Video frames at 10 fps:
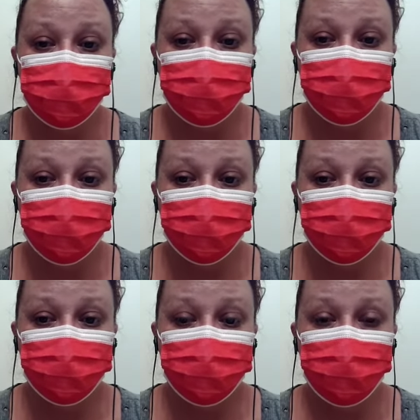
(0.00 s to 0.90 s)
you
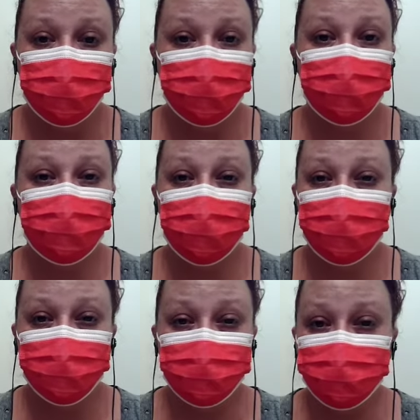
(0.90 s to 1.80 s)
know, you
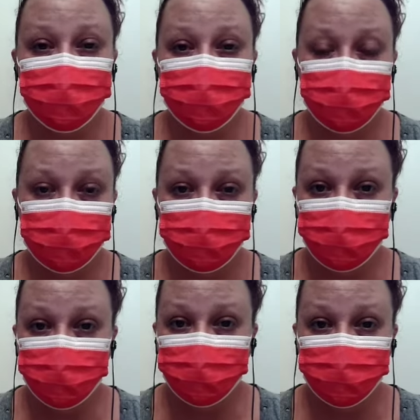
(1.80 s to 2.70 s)
can't remove
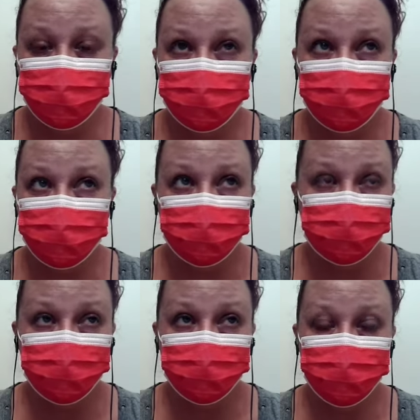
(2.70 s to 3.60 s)

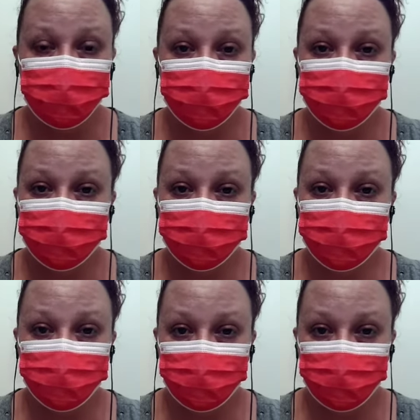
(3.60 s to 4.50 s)
the logical and
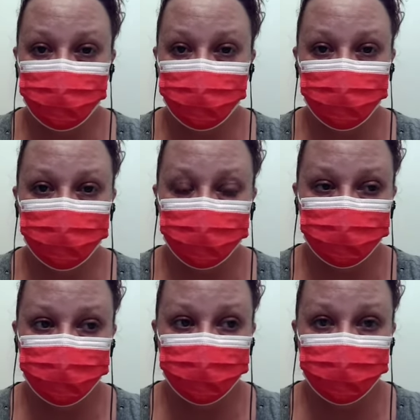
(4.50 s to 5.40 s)
critical thinking in your
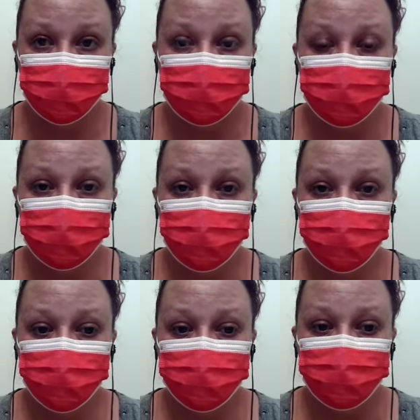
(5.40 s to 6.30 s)
life. You
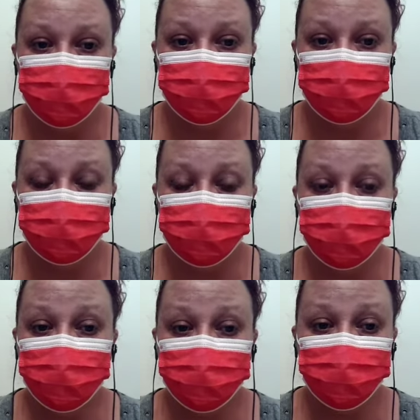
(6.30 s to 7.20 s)
know, the
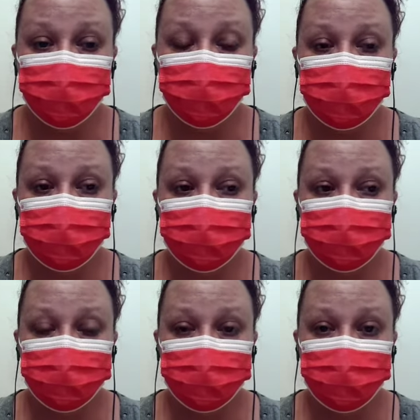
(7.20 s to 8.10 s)
spiritual community
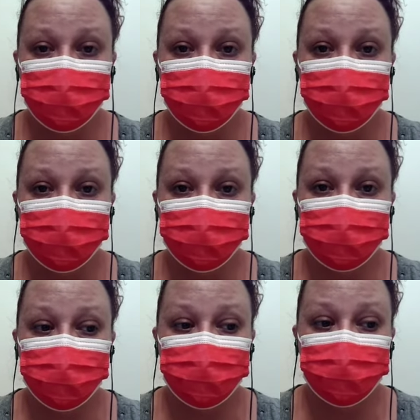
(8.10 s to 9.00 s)
seems to be moving in a
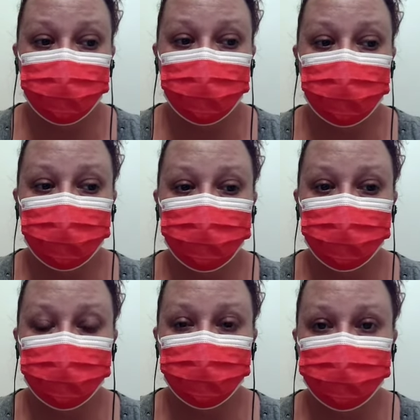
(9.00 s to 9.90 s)
direction that I'm
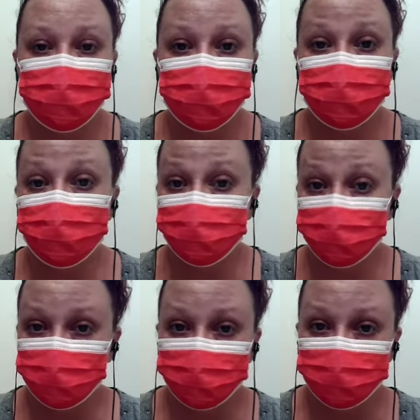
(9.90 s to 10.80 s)
not necessarily
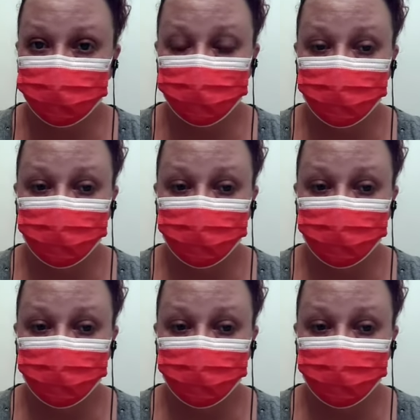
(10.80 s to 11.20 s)
comfortable with,